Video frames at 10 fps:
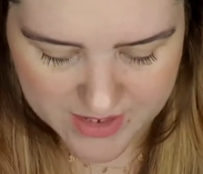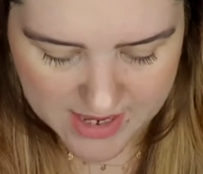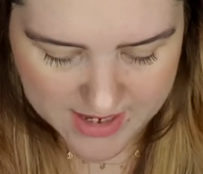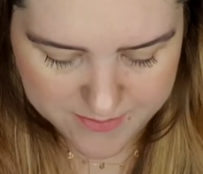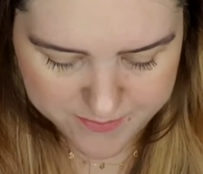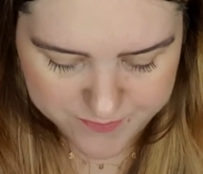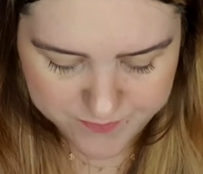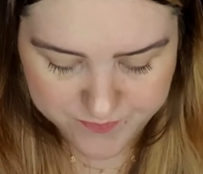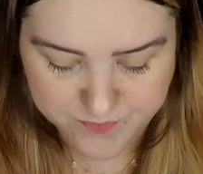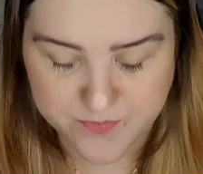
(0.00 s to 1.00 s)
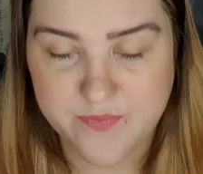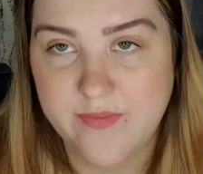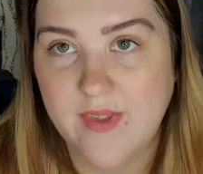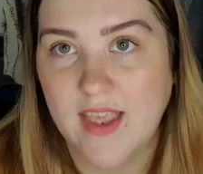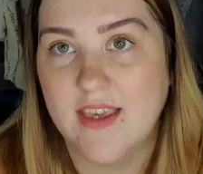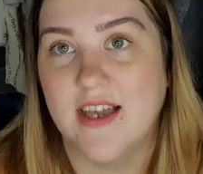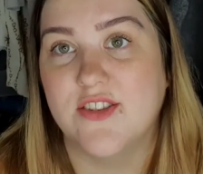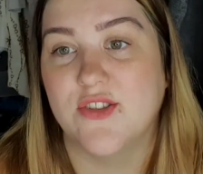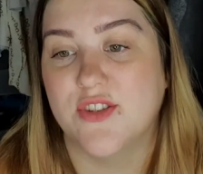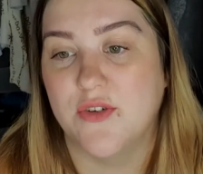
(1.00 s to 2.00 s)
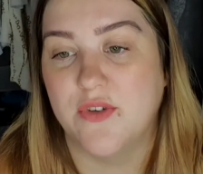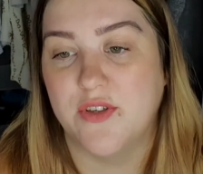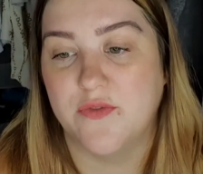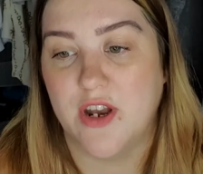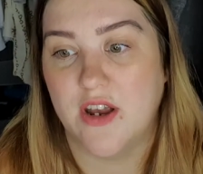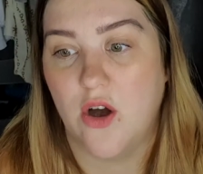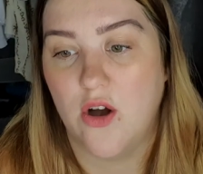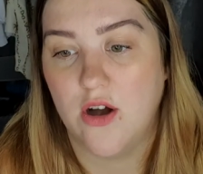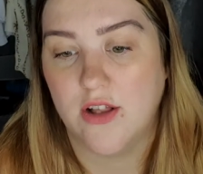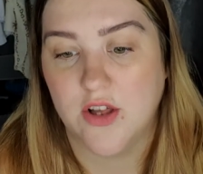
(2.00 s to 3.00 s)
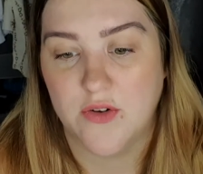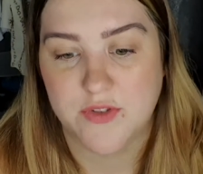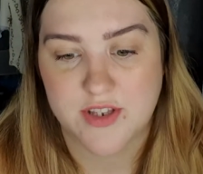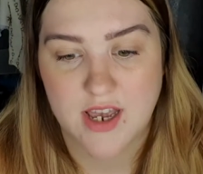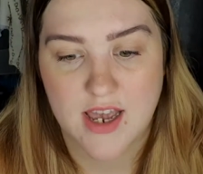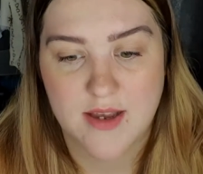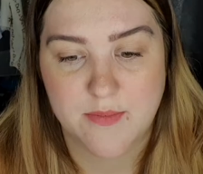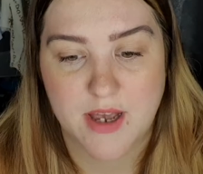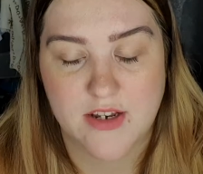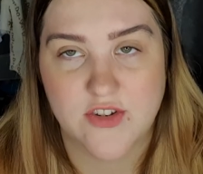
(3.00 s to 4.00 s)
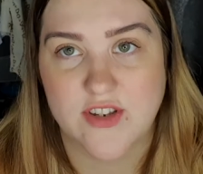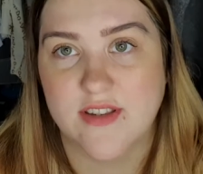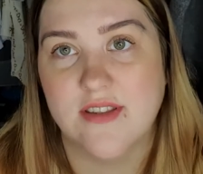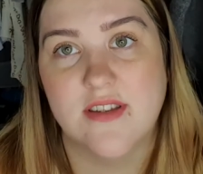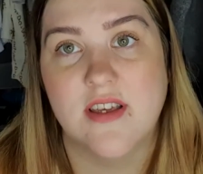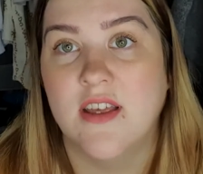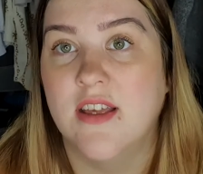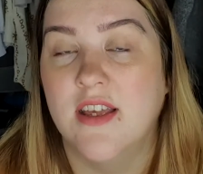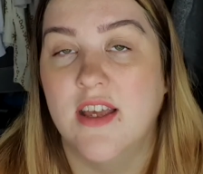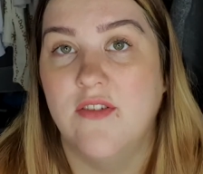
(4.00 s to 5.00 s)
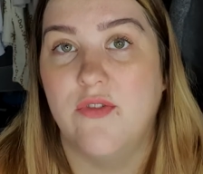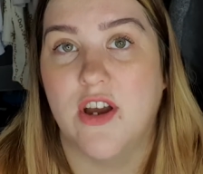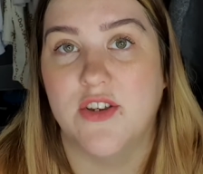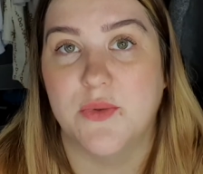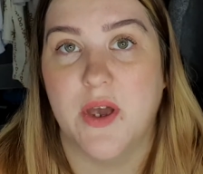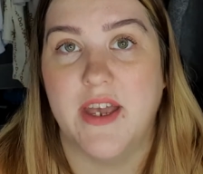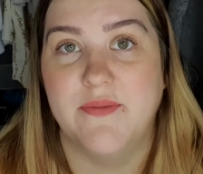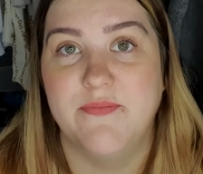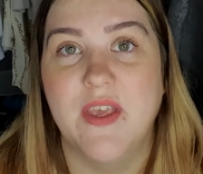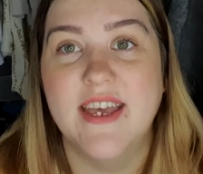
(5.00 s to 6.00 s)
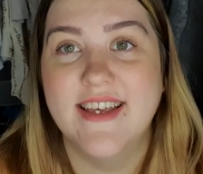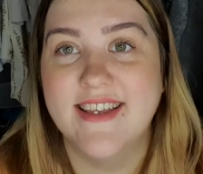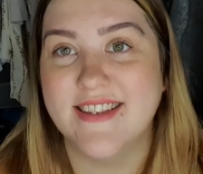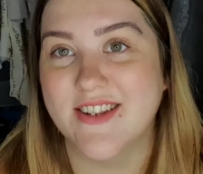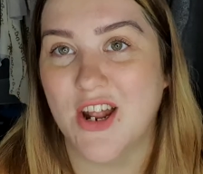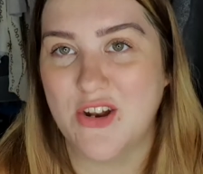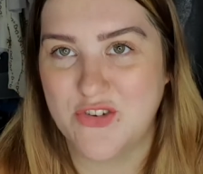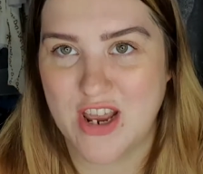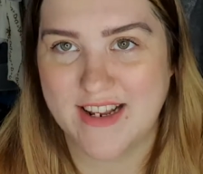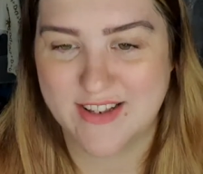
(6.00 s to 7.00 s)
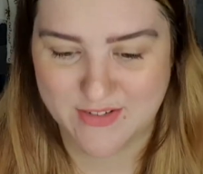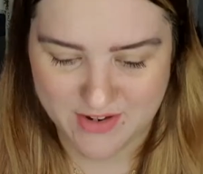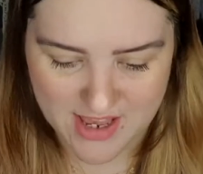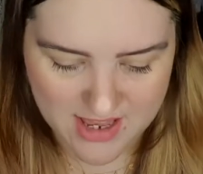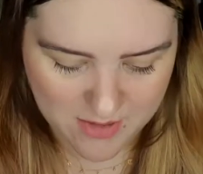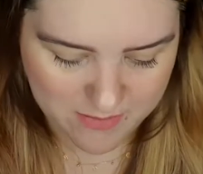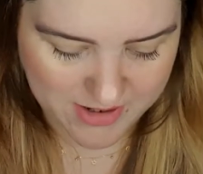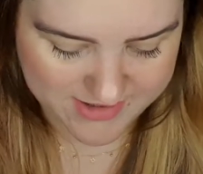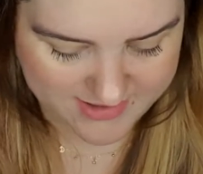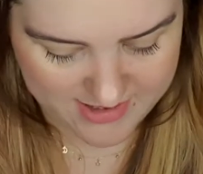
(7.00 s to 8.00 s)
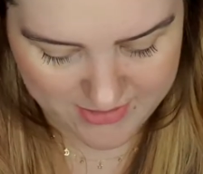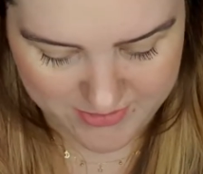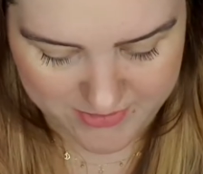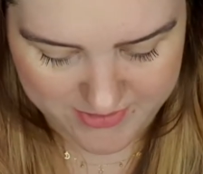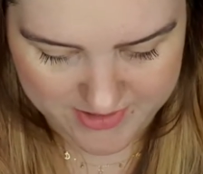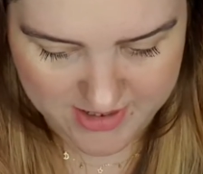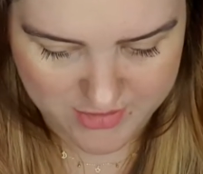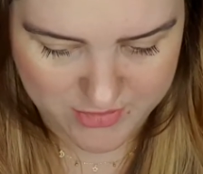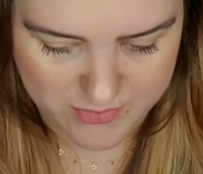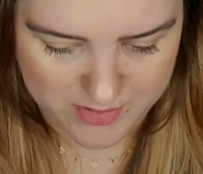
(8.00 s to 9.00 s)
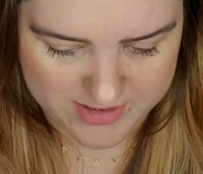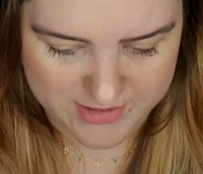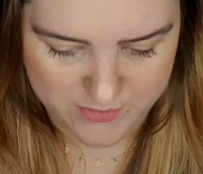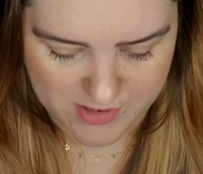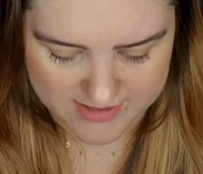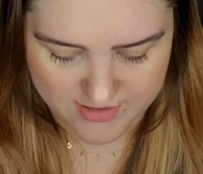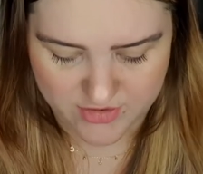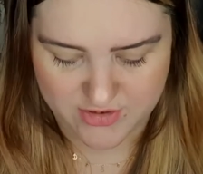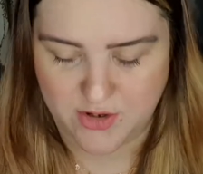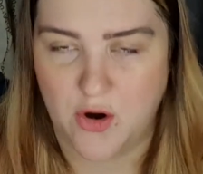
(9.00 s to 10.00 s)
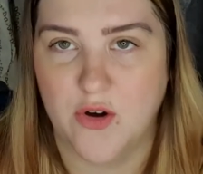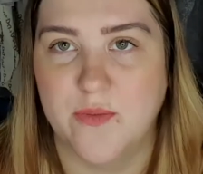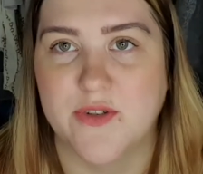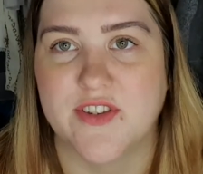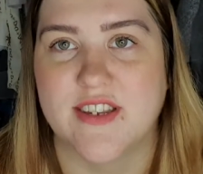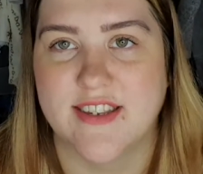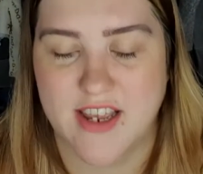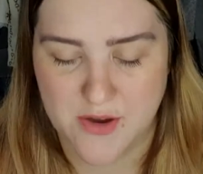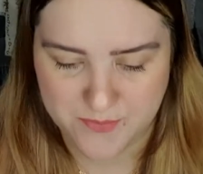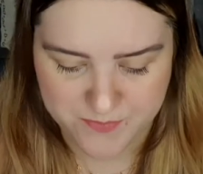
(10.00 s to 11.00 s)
Yeah, so still feeling very hot a lot of the time and just very sweaty. It's not attractive, but hey ho, that's just one of these things. It's just the hormones, isn't it?